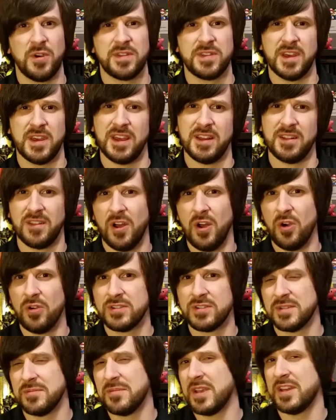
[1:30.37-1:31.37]
with a
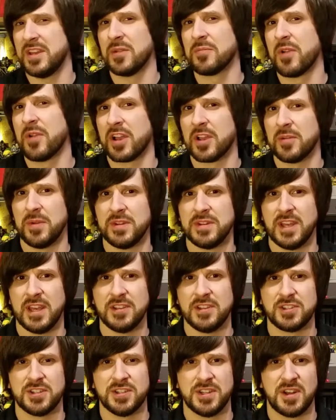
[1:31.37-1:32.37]
low to medium
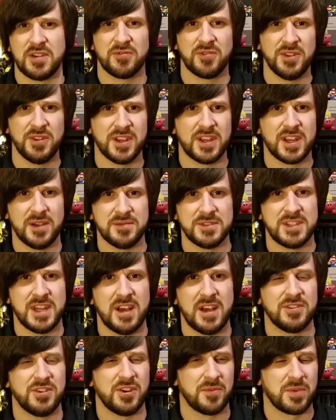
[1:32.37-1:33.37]
recommendation, and it really comes
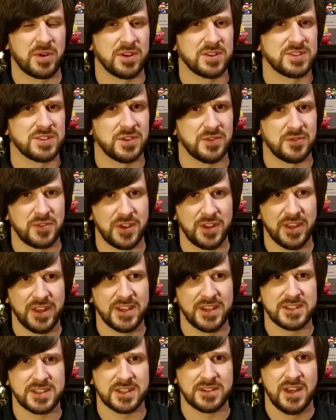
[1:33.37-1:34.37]
down to your personal
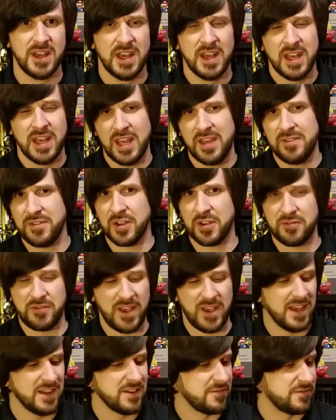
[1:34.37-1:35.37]
feelings and if you're a
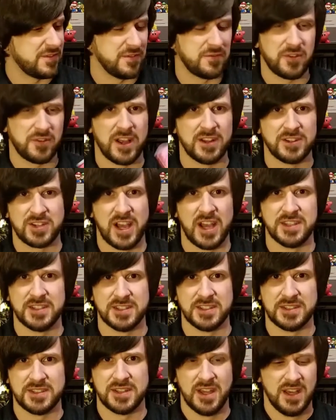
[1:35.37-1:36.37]
fan of the
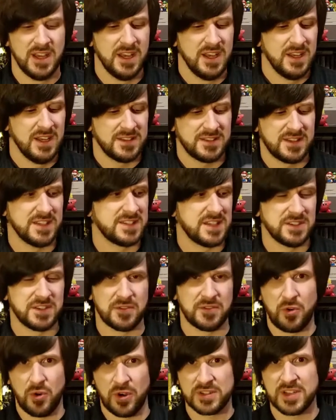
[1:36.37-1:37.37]
franchises. This
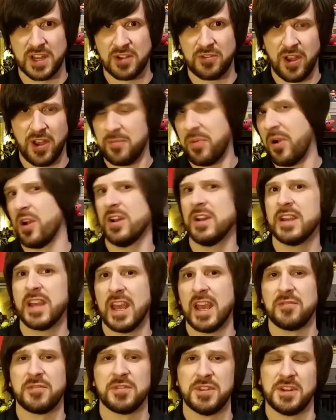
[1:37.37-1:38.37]
is, of course, a great party
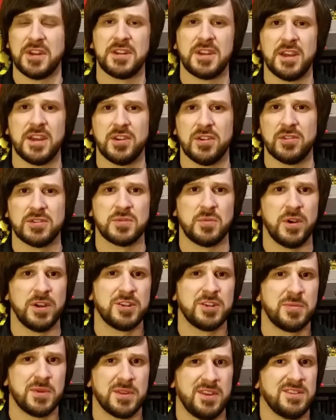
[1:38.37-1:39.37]
game for the Nintendo
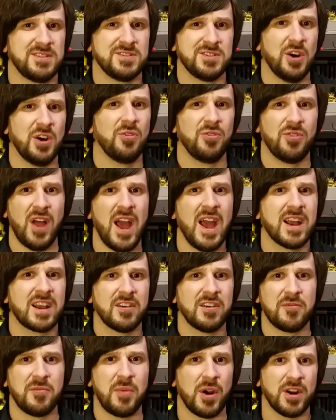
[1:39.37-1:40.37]
Switch, but there's no
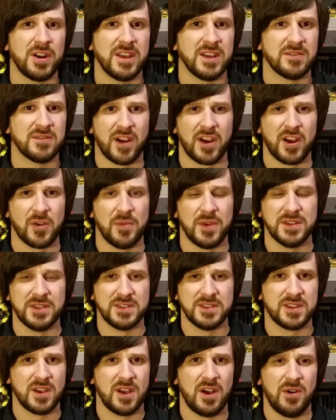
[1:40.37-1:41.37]
lack of party
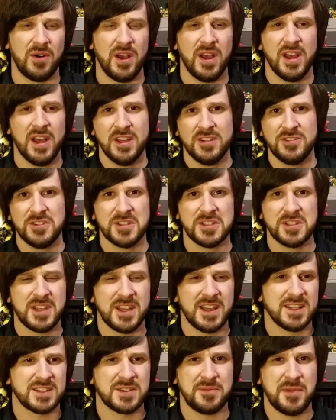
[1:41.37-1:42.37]
environments, so Just
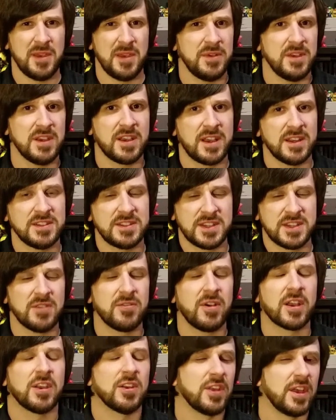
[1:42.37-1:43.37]
Dance maybe can
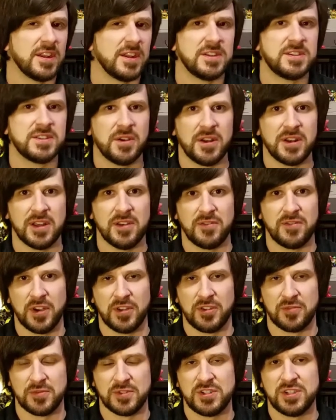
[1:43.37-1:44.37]
stay regulated to any of
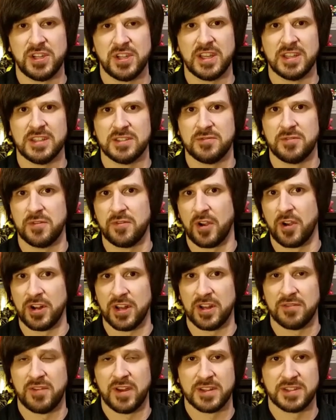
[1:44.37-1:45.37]
your other machines if you've
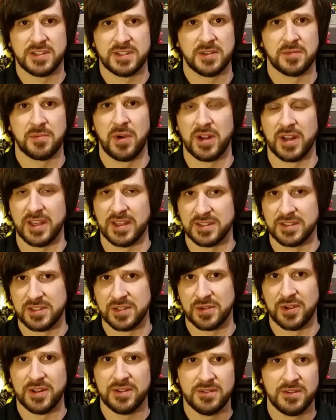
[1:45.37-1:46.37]
already invested the money
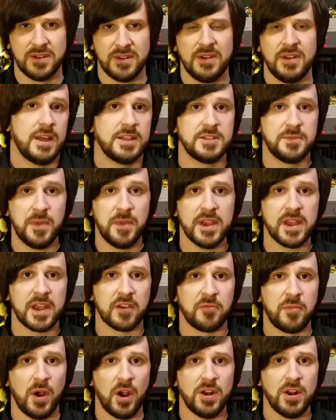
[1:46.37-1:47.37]
into it. And
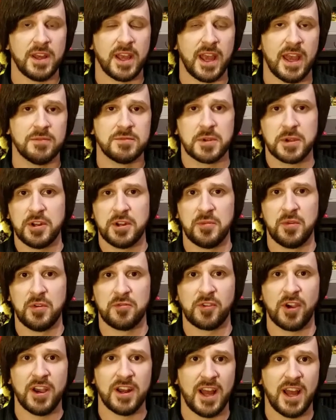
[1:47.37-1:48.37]
speaking of party games, we're going to
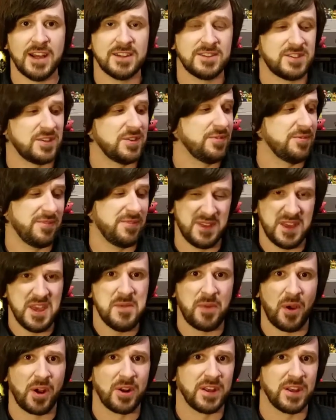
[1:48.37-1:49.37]
move right on to
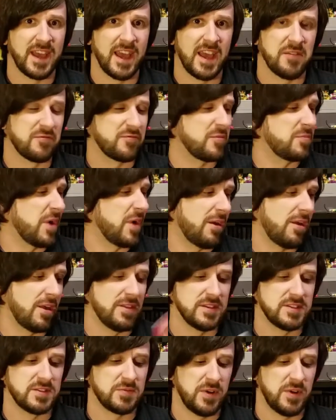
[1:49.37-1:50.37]
the party game for
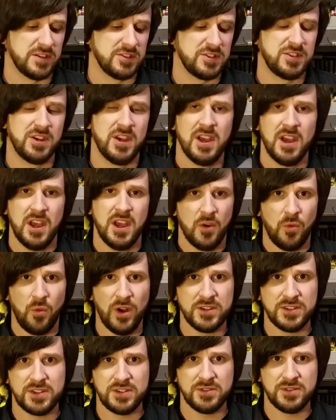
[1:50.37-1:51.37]
probably the Switch.
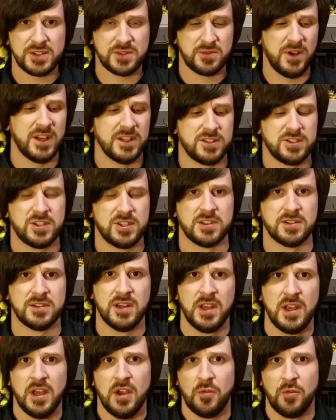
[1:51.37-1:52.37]
1-2 Switch,
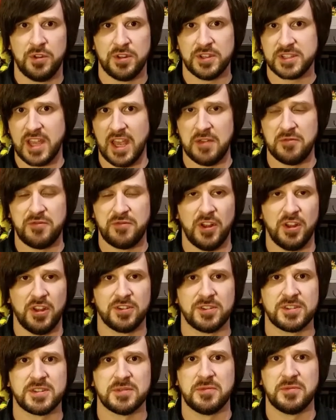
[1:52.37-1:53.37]
and well, this game fell
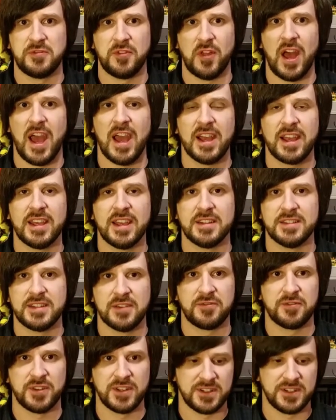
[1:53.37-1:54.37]
under some flack. It
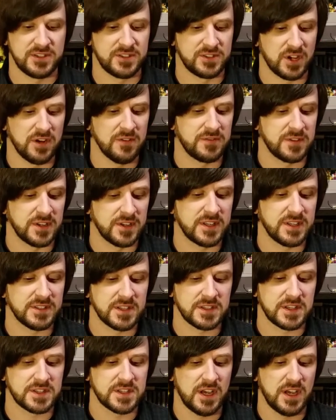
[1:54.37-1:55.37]
definitely deserved it,
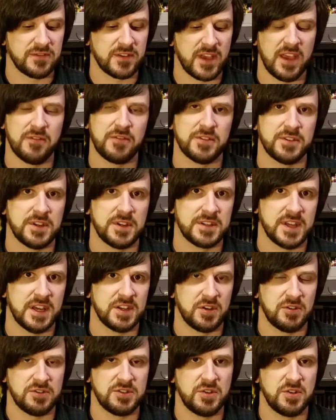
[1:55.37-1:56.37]
because it's a tough game for
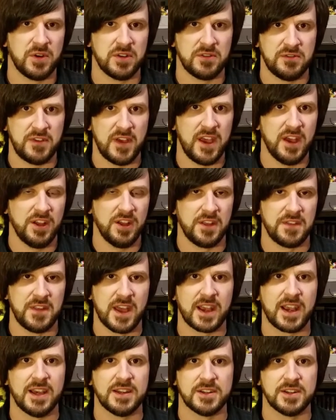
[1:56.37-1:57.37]
Nintendo to unveil in
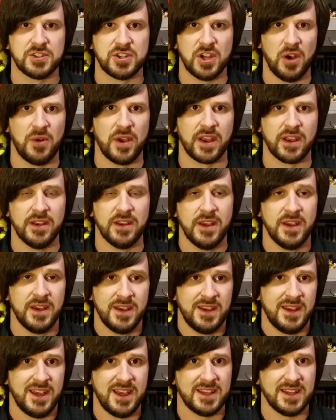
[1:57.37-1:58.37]
that kind of showing.
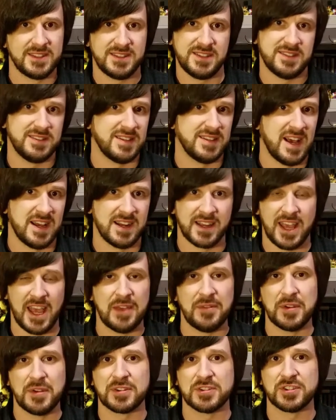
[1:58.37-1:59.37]
It's not a
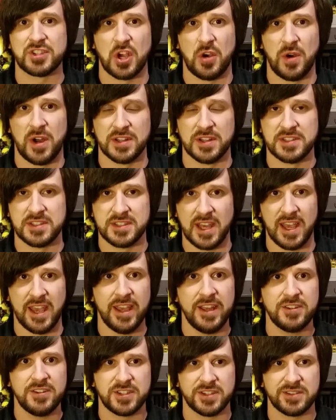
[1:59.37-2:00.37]
game you can show on
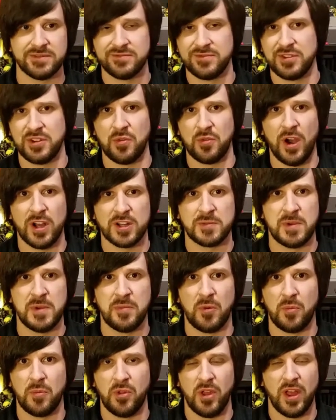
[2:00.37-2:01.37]
stage, and when you watch
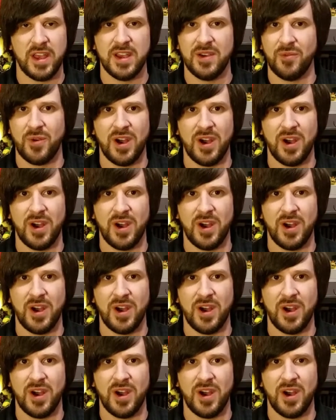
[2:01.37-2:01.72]
people play it,